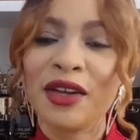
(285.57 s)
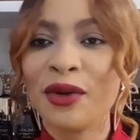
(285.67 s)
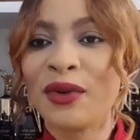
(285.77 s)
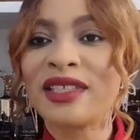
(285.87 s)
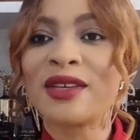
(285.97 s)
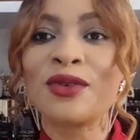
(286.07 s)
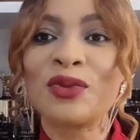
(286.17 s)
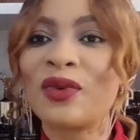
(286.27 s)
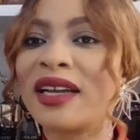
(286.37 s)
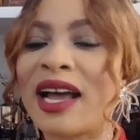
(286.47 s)
You know, it's a good
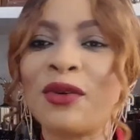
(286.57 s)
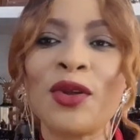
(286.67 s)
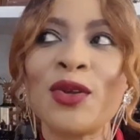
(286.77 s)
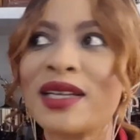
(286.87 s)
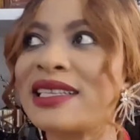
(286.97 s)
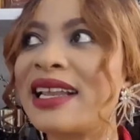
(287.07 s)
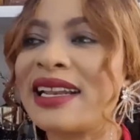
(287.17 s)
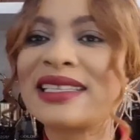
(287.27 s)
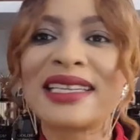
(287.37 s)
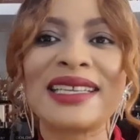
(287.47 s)
one. I will not consider
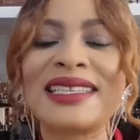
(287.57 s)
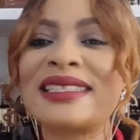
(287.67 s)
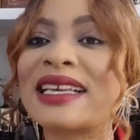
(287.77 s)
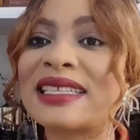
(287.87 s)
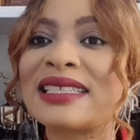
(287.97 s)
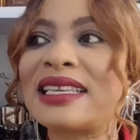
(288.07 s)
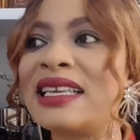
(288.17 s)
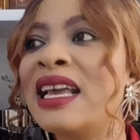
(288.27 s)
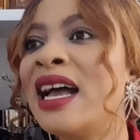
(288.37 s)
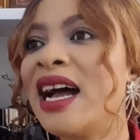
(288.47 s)
this as a sexy